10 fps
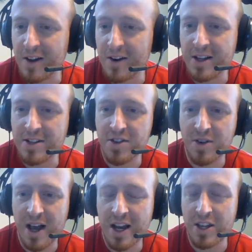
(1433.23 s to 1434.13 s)
All right,
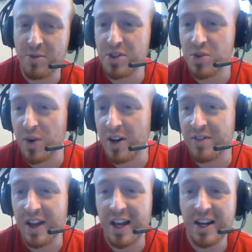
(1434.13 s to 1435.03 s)
so Addie, you put
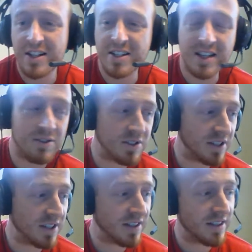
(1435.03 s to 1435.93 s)
12x, and
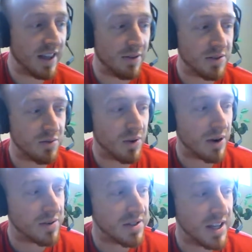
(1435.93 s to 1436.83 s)
that was
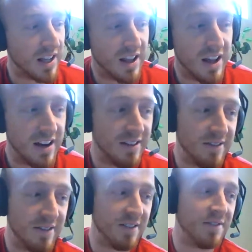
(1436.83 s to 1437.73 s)
what I was seeing a
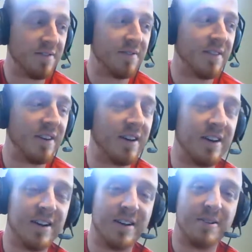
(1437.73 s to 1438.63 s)
lot of
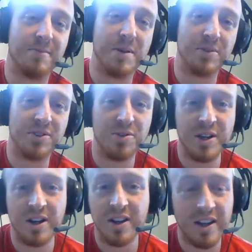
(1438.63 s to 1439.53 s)
people
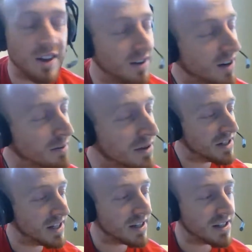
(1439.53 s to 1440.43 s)
doing on
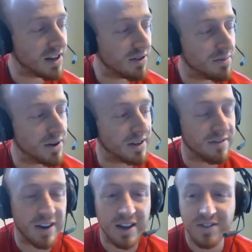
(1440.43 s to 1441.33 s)
6. They were
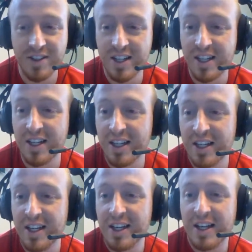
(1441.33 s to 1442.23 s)
putting 5t.
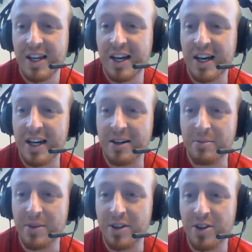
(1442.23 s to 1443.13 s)

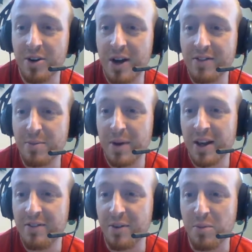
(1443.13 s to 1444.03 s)
You don't have to
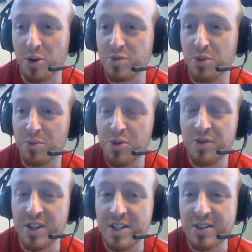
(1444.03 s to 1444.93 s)
pay for multiple
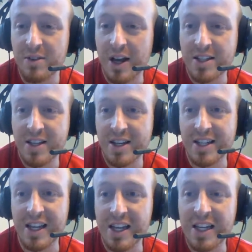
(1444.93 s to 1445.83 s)
movies. I said
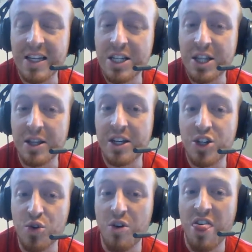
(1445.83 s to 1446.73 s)
to get into
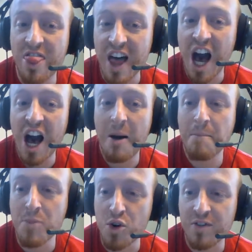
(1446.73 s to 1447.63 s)
the
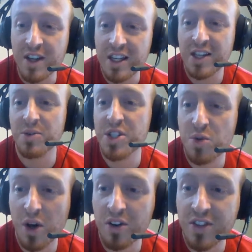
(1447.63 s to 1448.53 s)
movie, it was
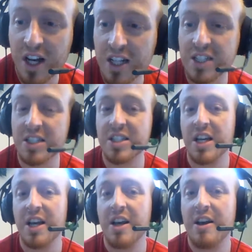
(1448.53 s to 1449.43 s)
$12.
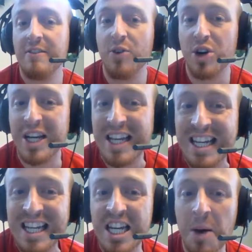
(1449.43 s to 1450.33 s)
For
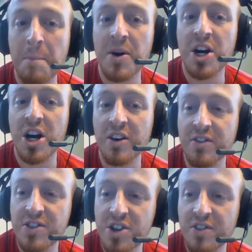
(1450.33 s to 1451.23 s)
any number of
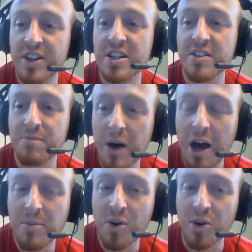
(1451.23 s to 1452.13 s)
servings of
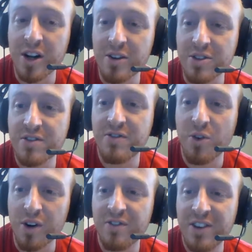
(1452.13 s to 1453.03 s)
popcorn, it was
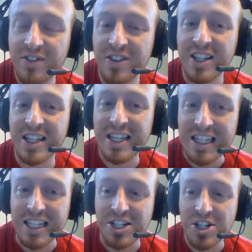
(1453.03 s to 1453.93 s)
$4.50
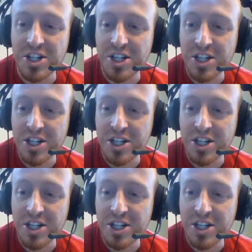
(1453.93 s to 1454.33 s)
each.